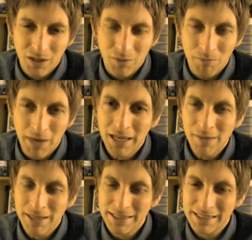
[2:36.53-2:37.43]
make him
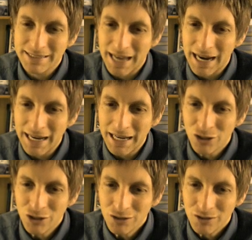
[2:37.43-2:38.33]
as a side
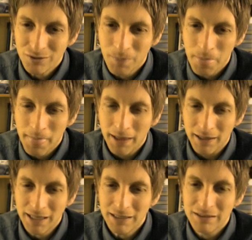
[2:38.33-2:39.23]
angle.
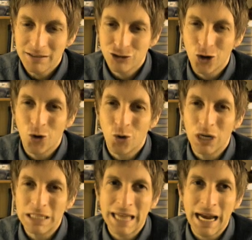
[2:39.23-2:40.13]
Okay, so
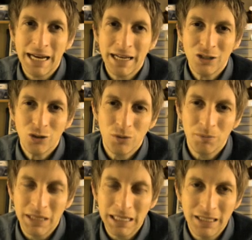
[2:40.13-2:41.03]
a side angle would
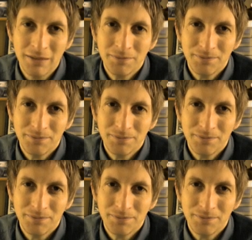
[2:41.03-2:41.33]
mean